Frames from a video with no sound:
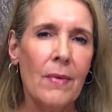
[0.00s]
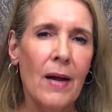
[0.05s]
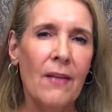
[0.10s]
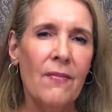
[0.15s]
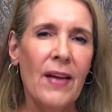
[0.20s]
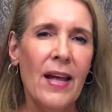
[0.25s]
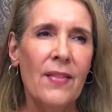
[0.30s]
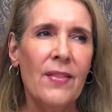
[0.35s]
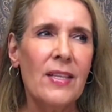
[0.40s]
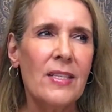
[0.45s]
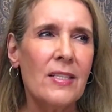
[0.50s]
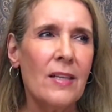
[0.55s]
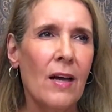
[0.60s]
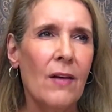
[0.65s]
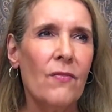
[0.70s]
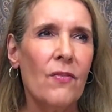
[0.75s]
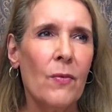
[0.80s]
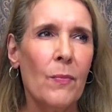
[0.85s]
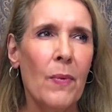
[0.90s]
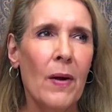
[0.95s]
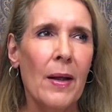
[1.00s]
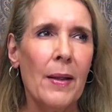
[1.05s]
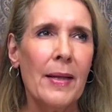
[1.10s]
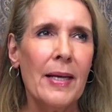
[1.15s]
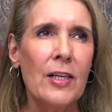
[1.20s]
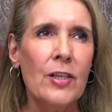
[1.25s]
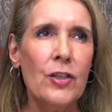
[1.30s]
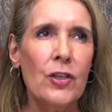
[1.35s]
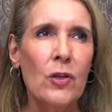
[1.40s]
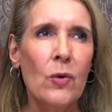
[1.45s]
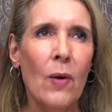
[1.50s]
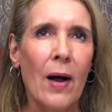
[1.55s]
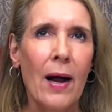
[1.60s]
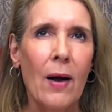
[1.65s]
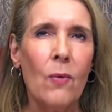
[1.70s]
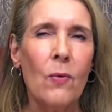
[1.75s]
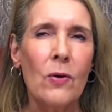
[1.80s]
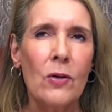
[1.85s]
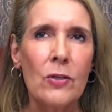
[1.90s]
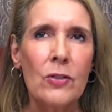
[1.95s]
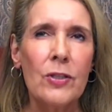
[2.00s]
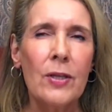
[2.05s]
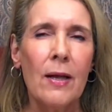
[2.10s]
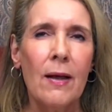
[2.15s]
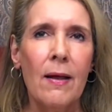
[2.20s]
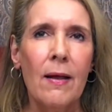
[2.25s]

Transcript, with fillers: I've had this on for probably 2 hours.